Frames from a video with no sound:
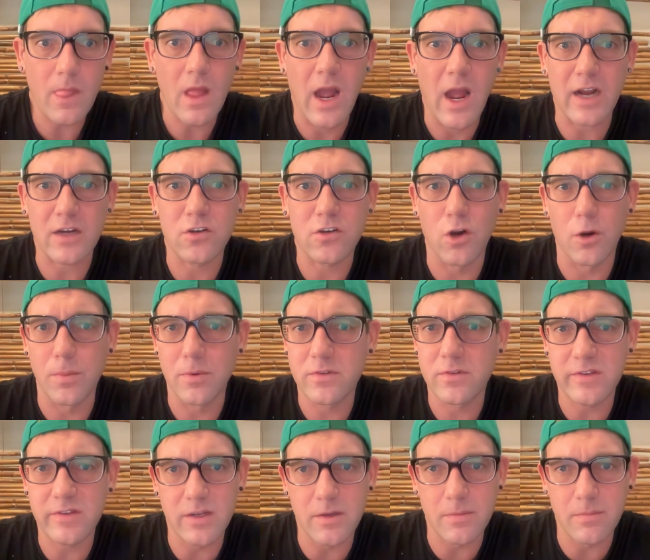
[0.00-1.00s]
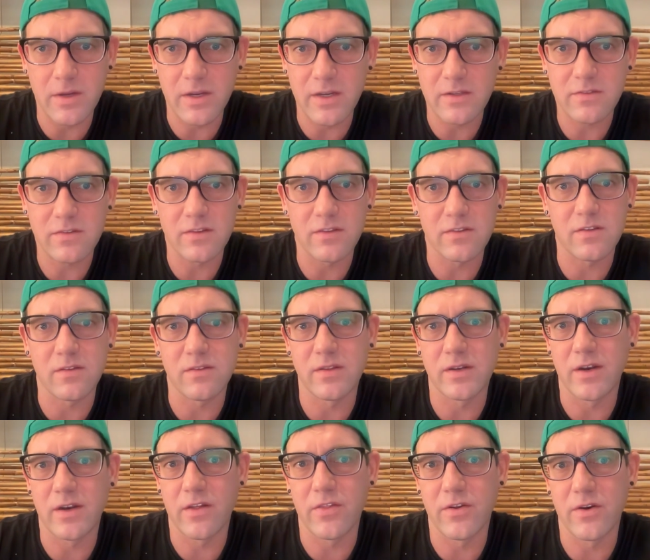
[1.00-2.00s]
October CMS, this is
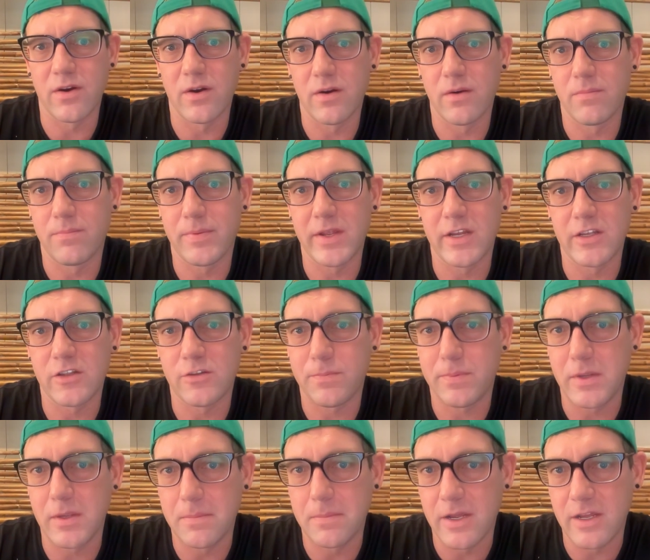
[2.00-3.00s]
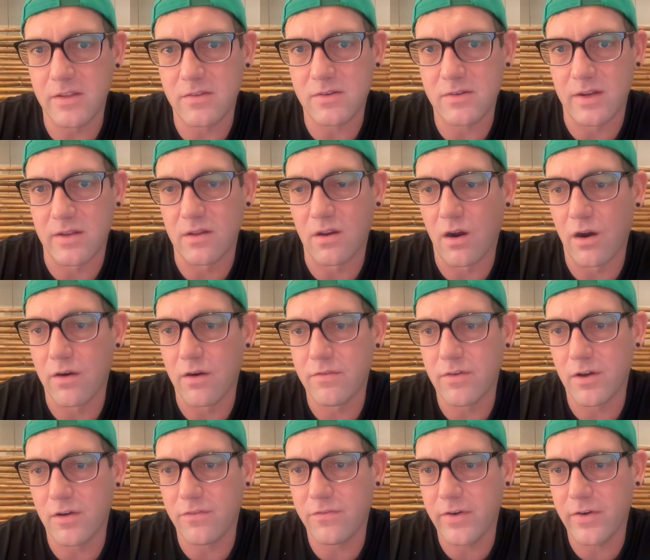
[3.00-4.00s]
another PHP based on
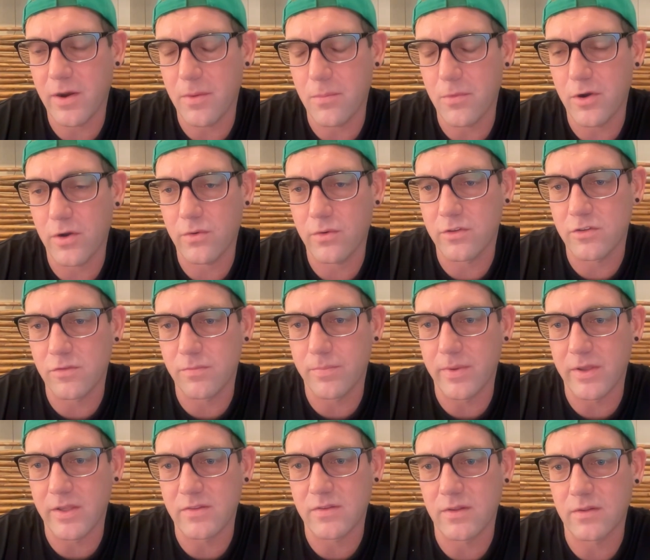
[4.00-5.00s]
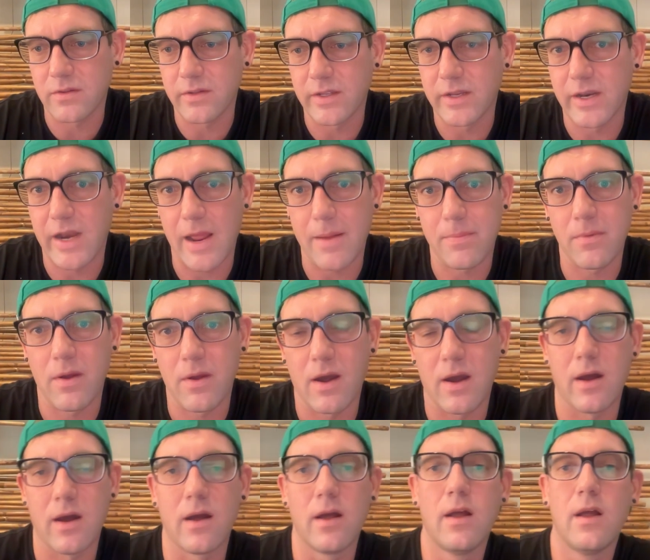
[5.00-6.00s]
Laravel framework, which is basically an app,
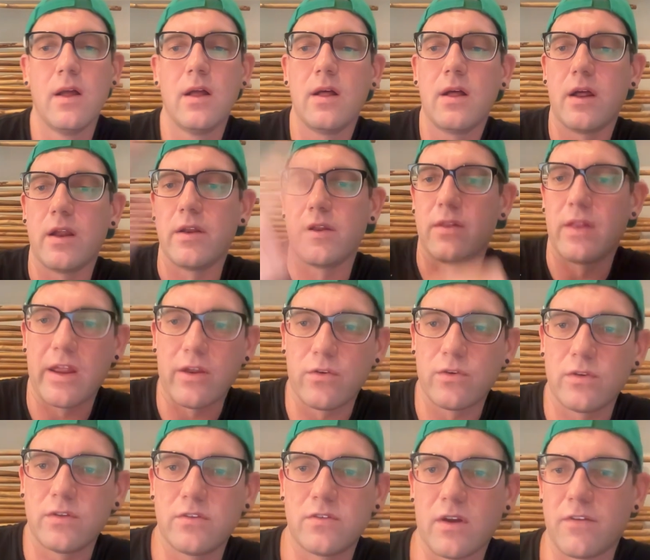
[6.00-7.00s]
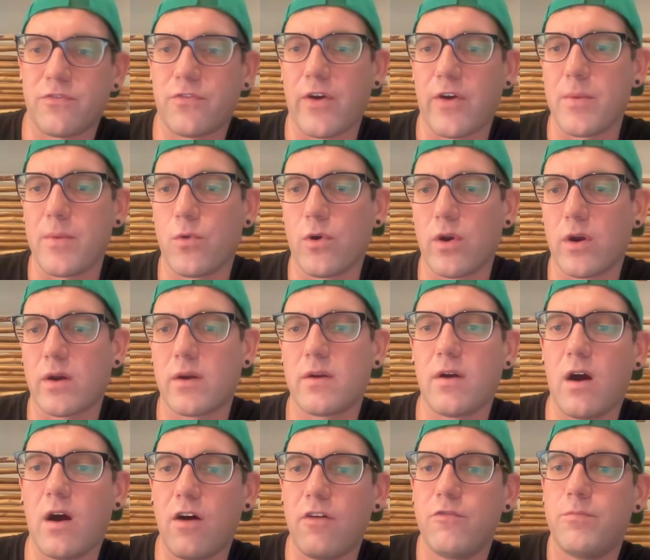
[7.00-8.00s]
uh, a language, a framework
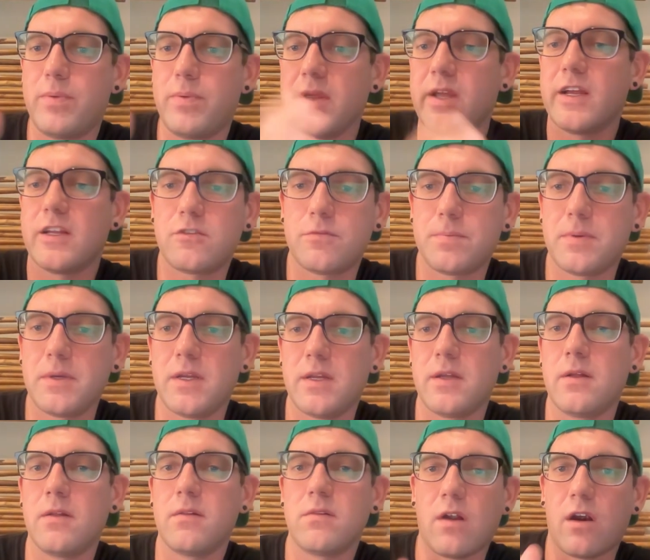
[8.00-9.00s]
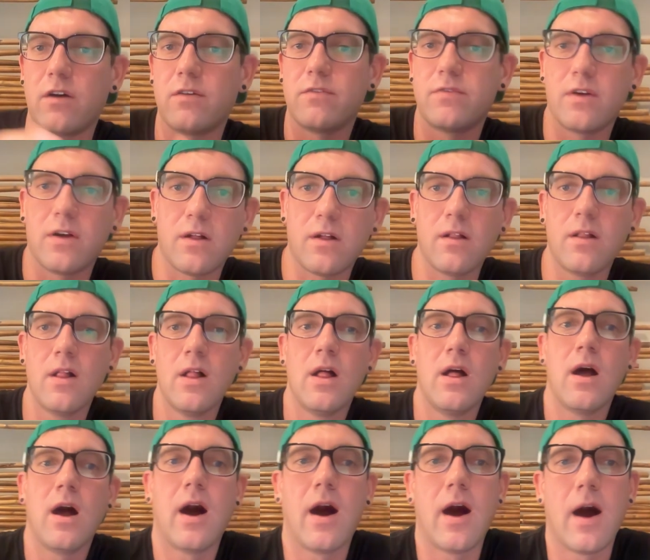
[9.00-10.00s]
of PHP, Laravel.
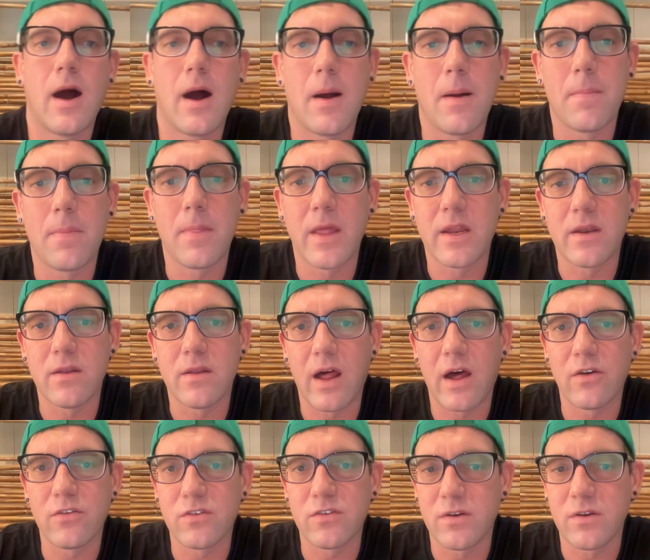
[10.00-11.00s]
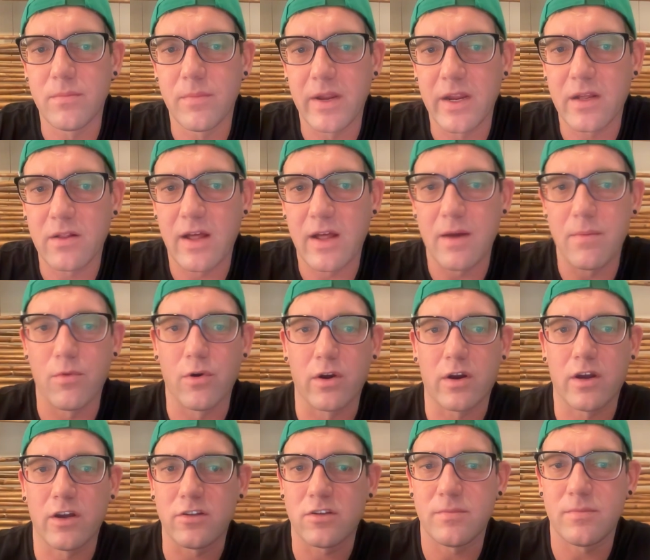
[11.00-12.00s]
Um, it allows you to make a lot more
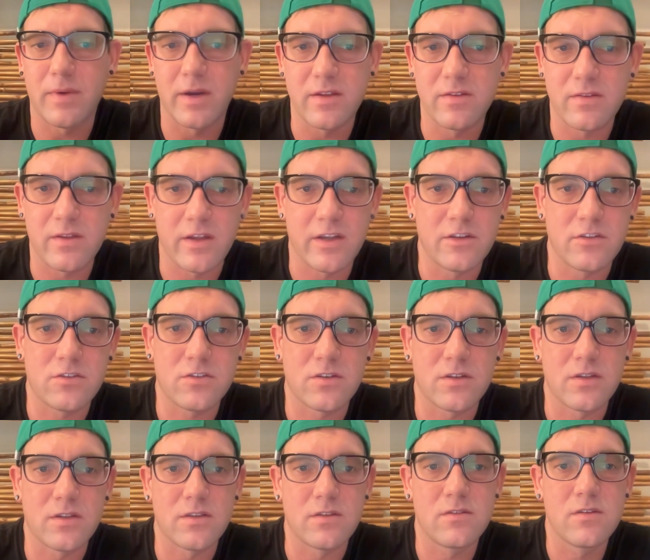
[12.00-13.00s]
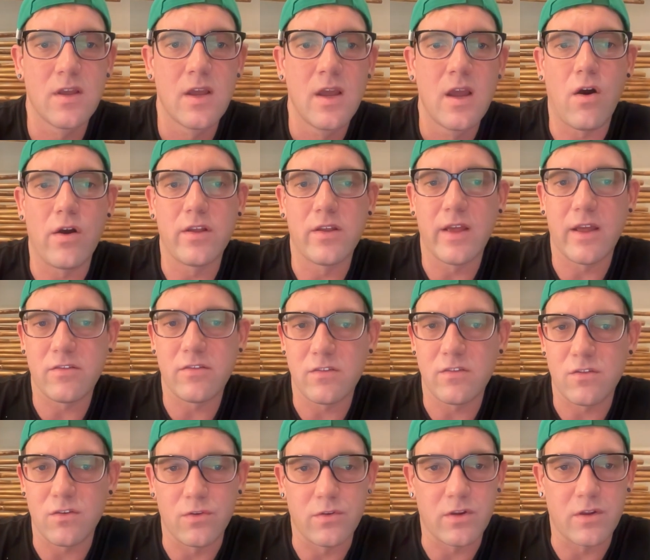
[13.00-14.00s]
customizations. It has
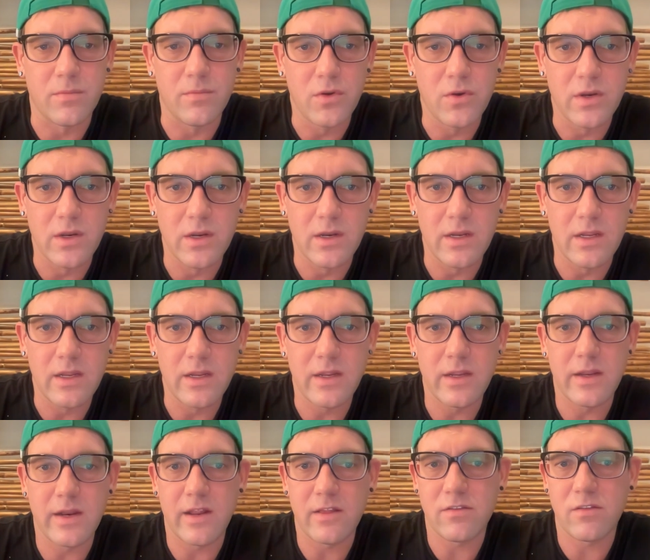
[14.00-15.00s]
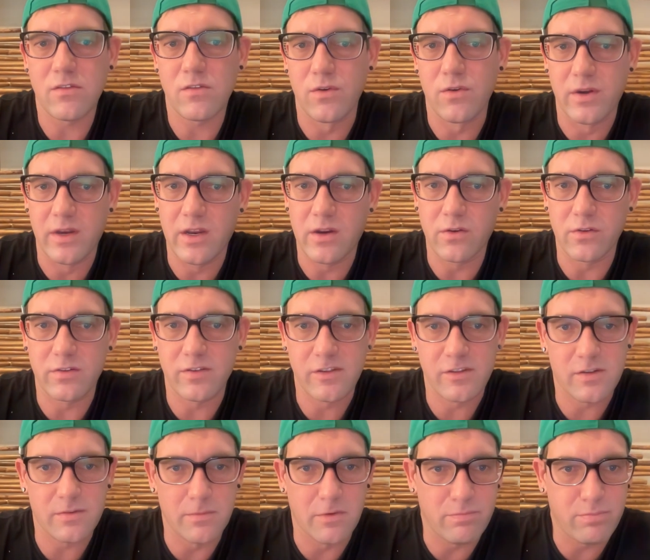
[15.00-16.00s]
its own community. It has its own
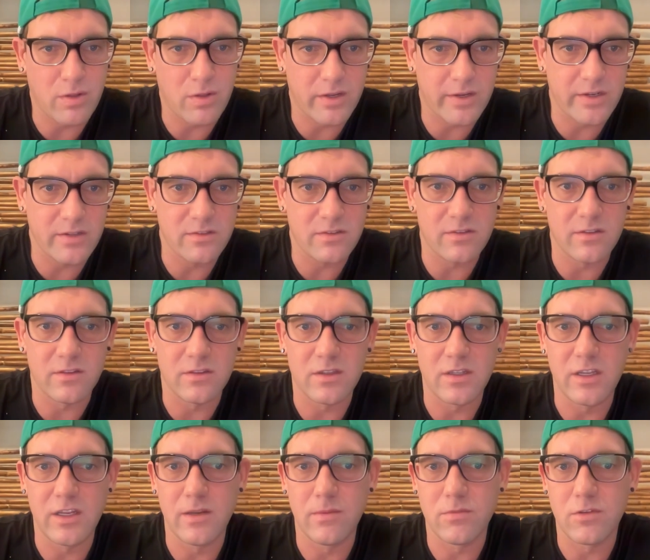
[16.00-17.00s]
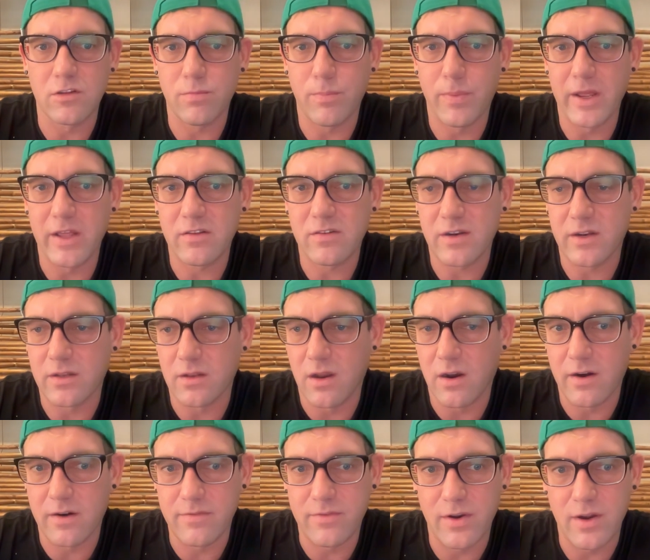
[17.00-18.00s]
ecosystem of plugins and themes. It's based on
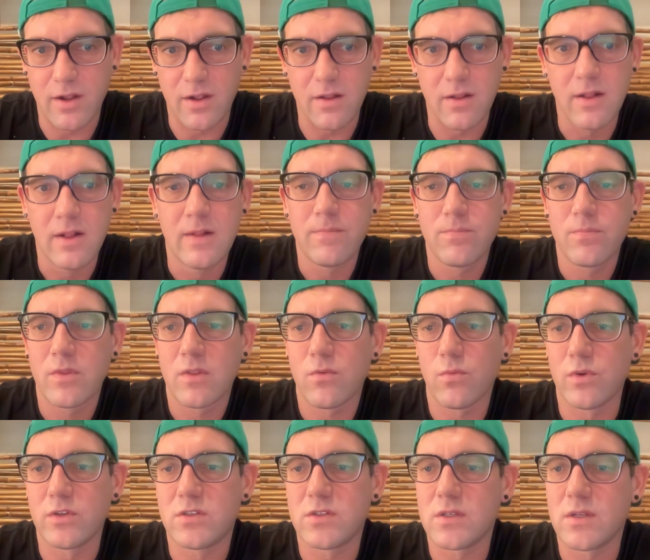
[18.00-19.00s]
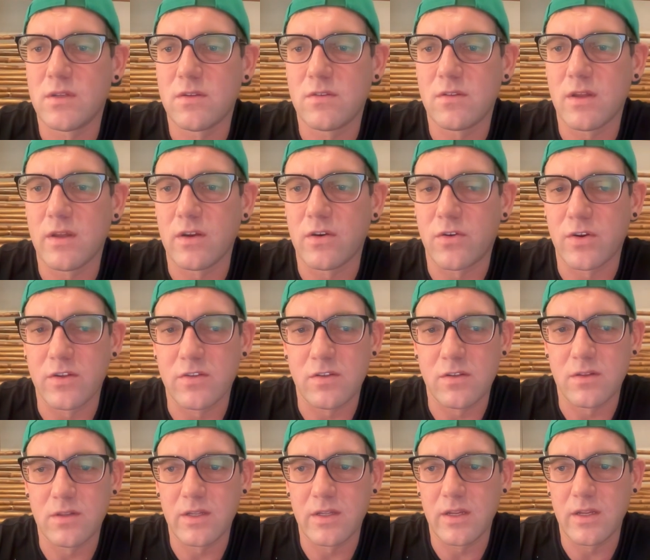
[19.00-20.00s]
Laravel, which is
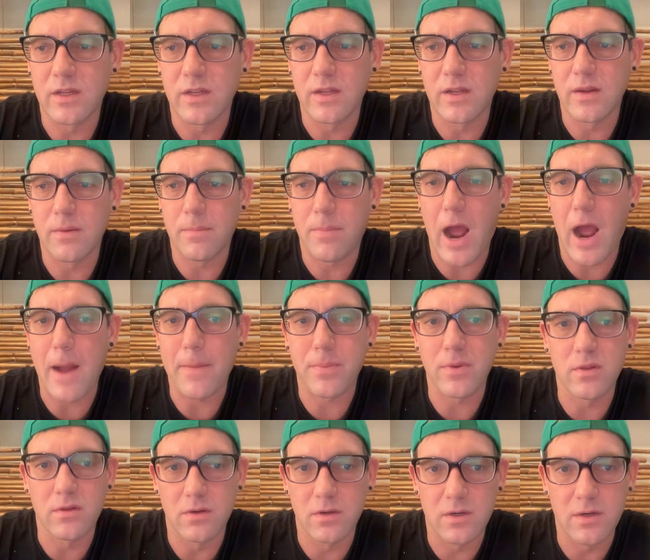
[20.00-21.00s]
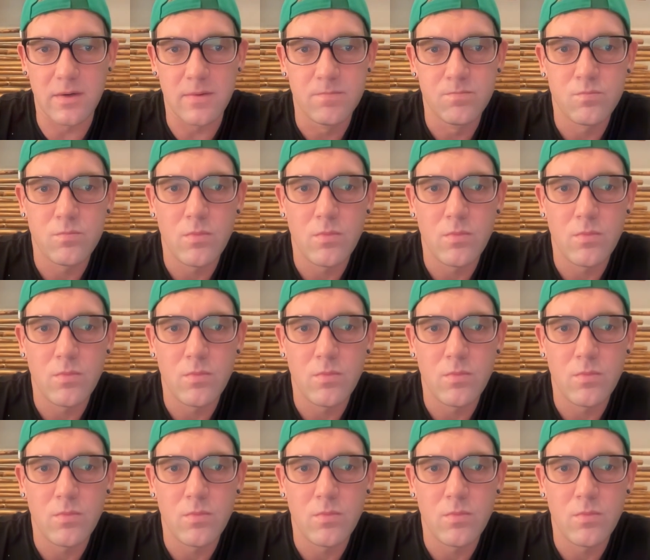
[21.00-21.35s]
increasingly popular.